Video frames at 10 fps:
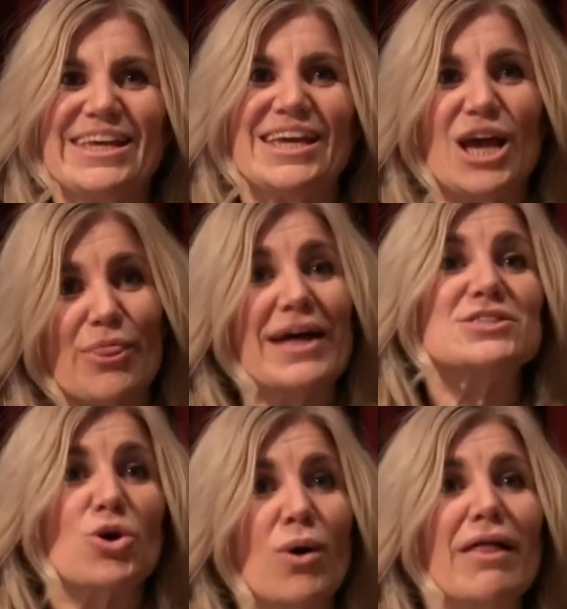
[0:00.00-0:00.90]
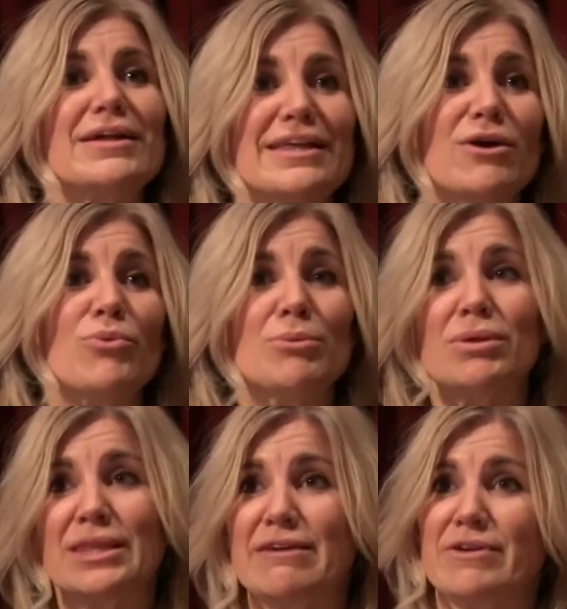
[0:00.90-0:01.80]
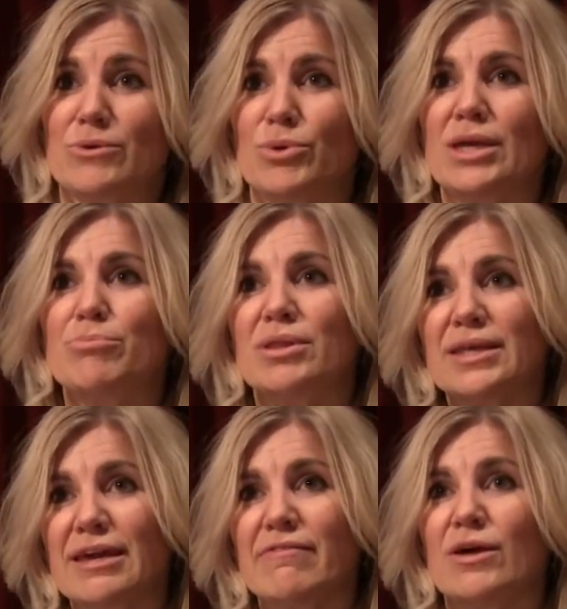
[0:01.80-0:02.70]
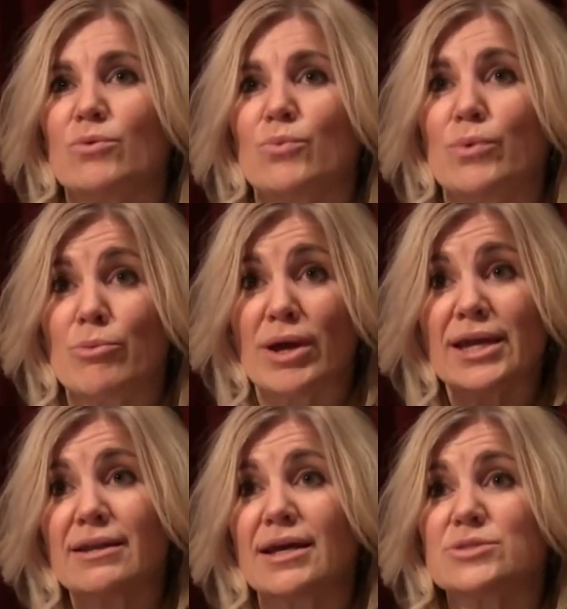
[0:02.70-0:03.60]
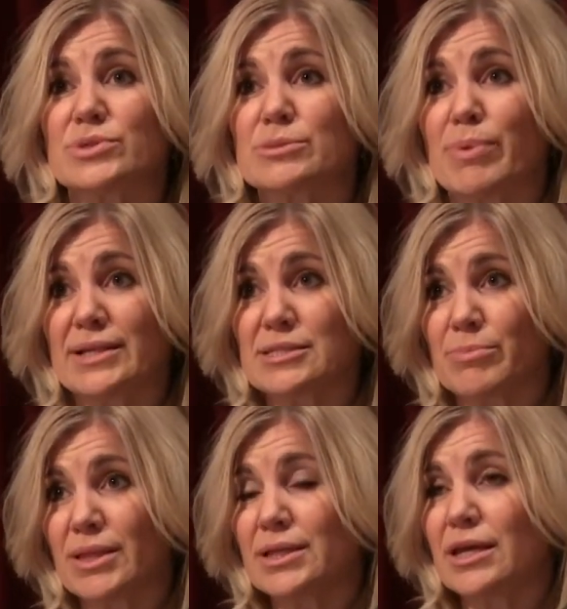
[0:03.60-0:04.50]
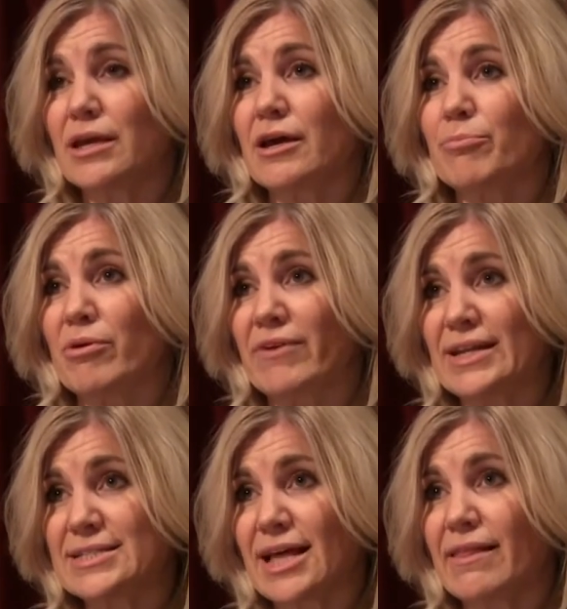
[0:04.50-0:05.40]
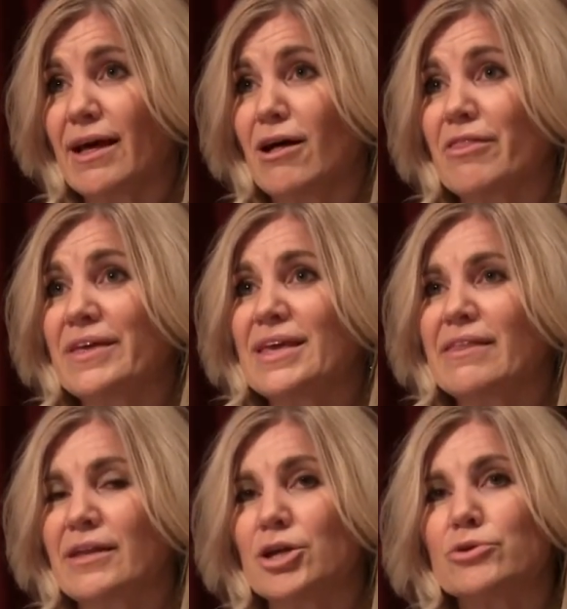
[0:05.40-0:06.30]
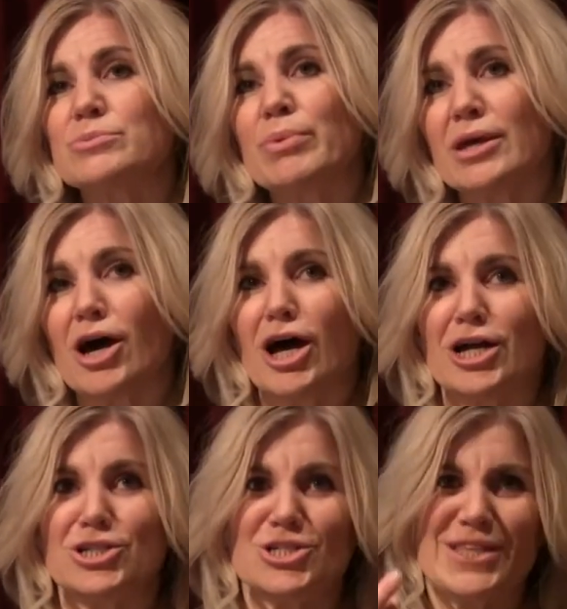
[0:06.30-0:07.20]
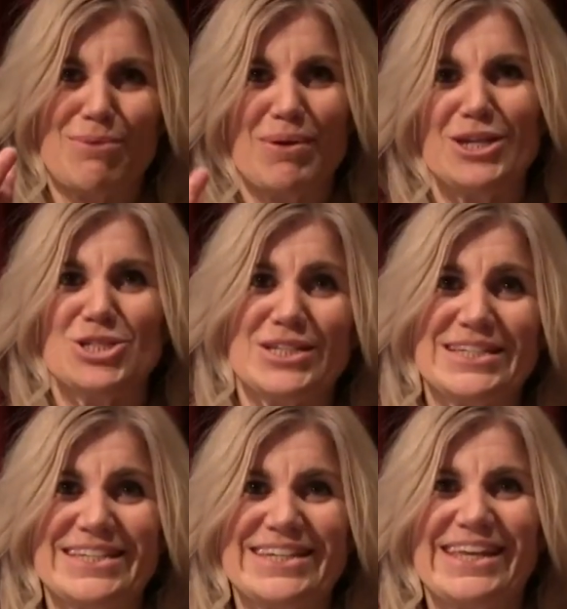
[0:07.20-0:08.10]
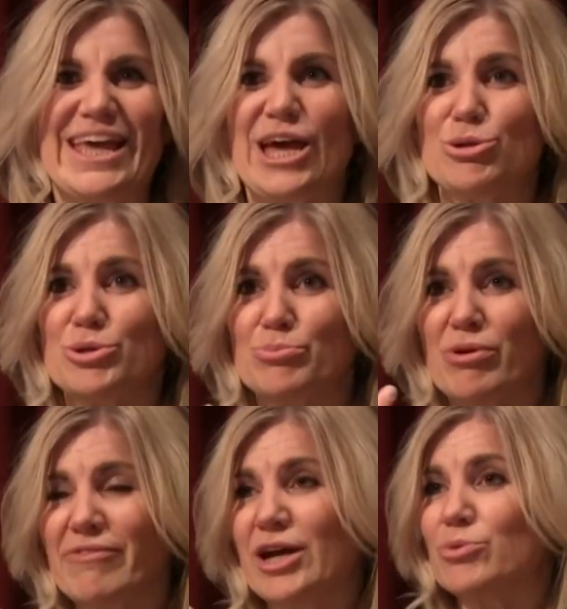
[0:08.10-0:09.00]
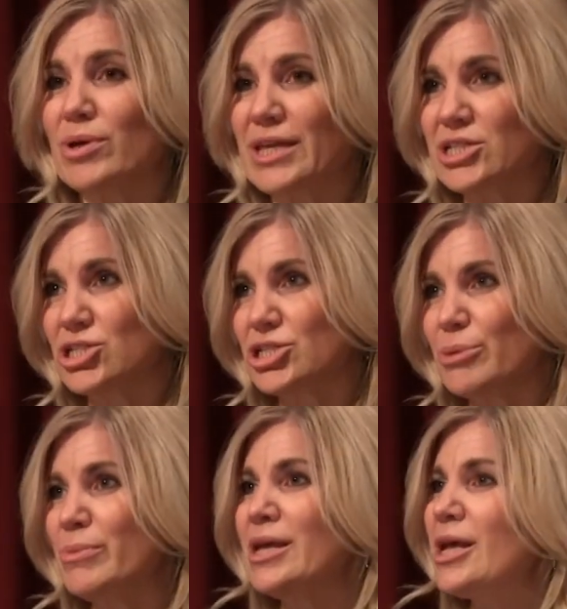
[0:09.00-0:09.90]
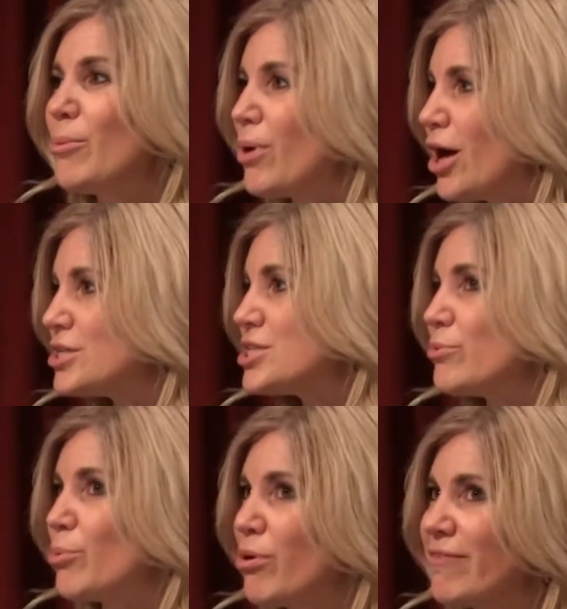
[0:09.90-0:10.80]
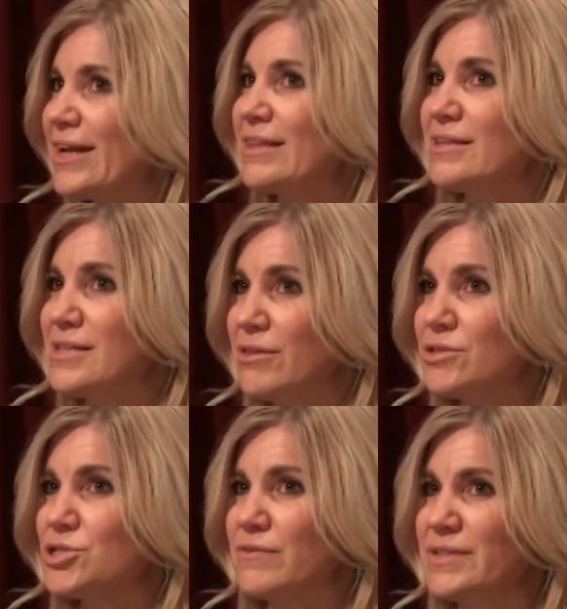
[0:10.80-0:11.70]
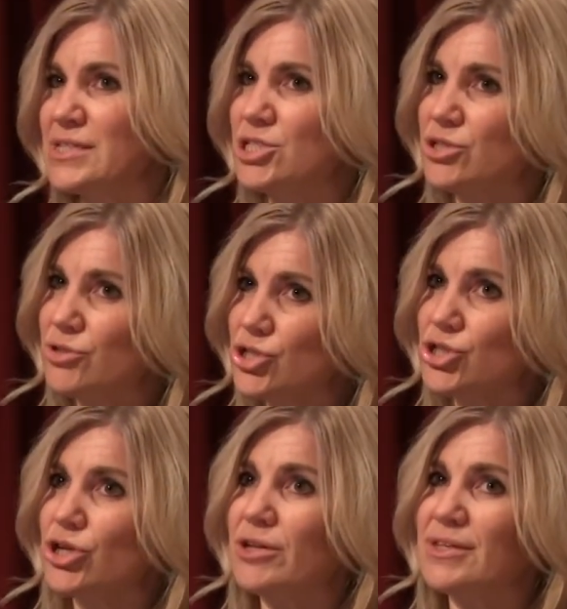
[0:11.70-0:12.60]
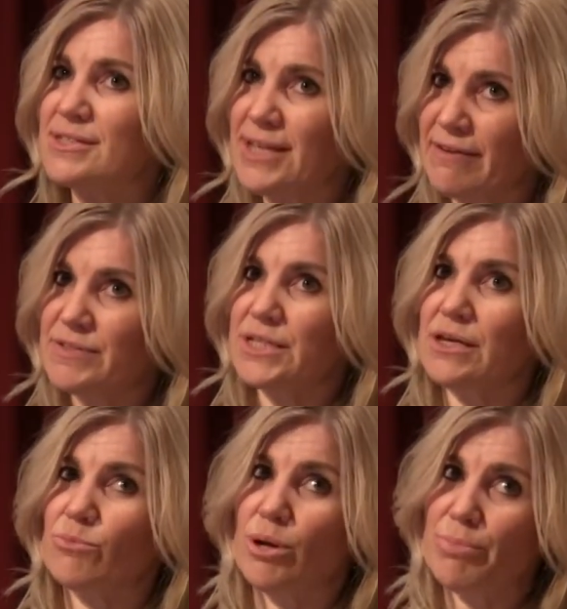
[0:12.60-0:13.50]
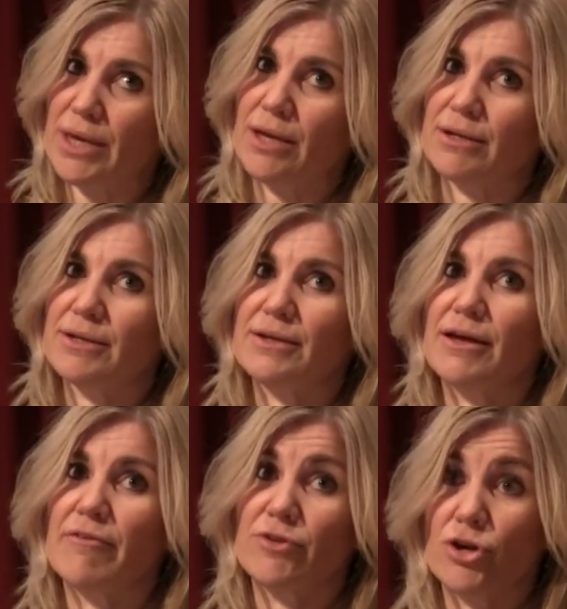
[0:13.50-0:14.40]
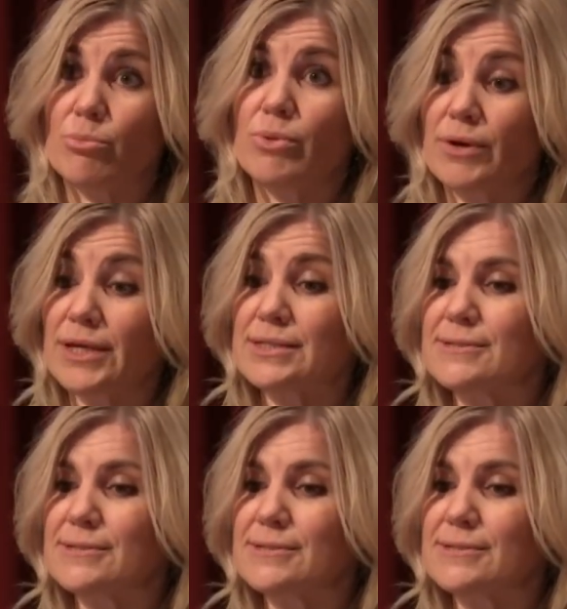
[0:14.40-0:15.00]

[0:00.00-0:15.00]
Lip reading: And that's the quality that we believe in. We believe that we recognize responsibility of providing telehealth, that it goes beyond just that patient and provider relationship, but also that we're providing these other services to ensure the safety and well-being of your employees.